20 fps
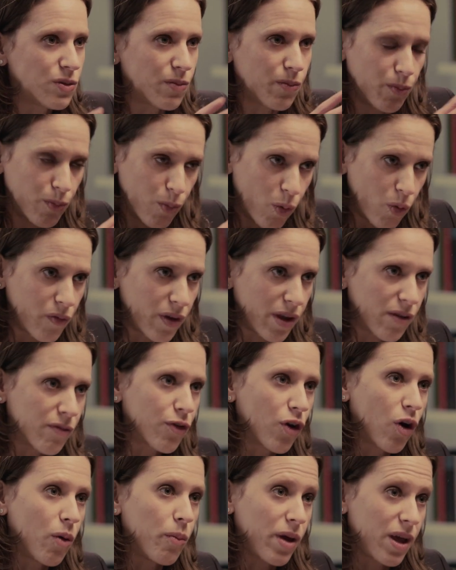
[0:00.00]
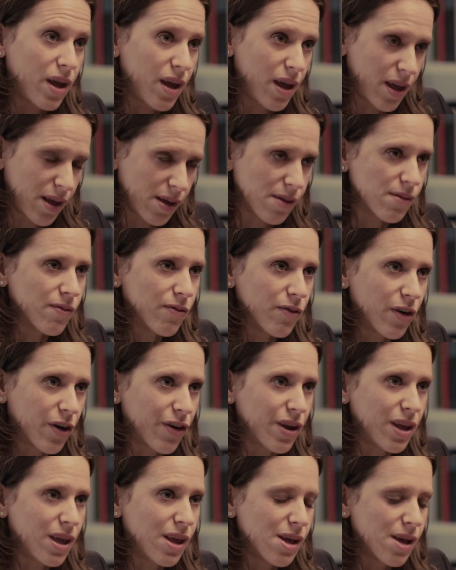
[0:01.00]
moving from a
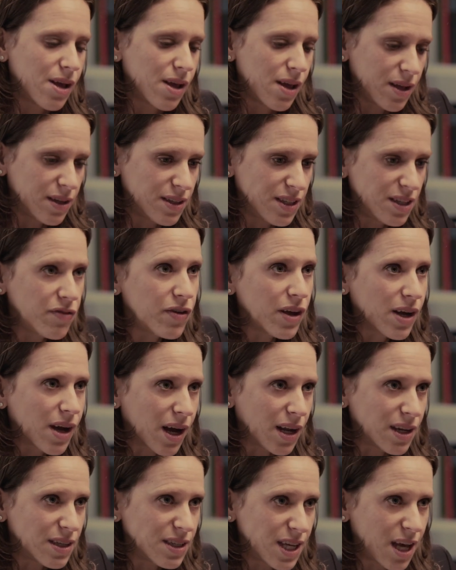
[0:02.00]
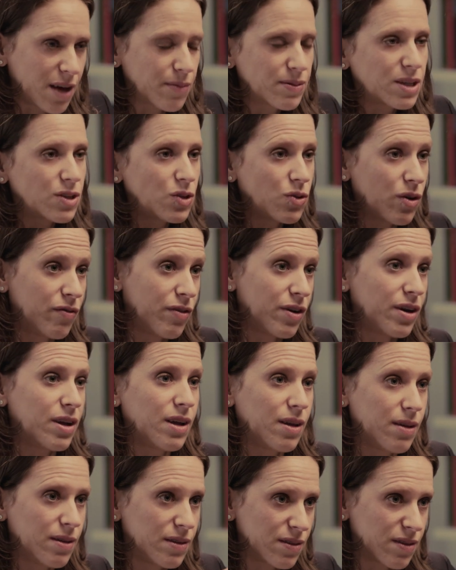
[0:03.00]
very difficult debt to a
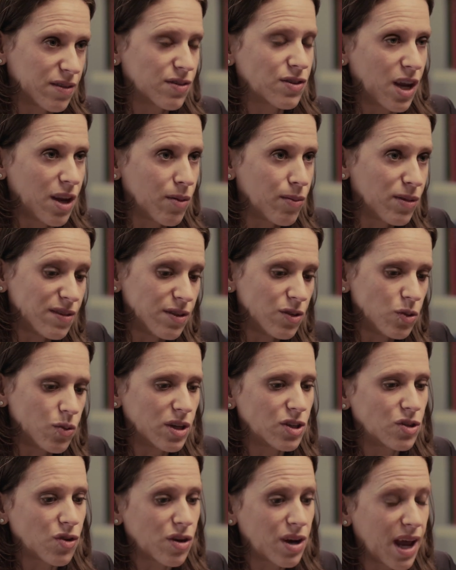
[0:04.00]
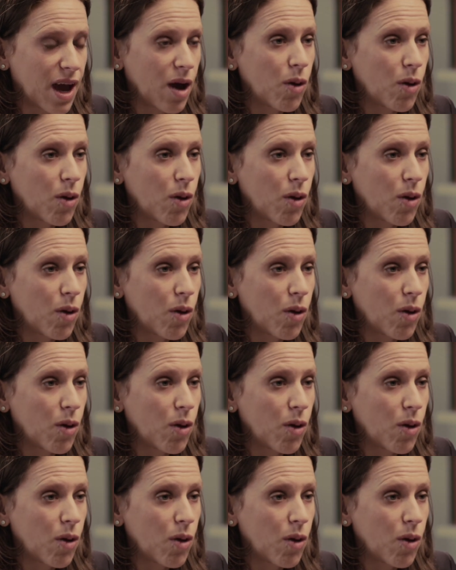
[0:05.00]
very sustainable situation.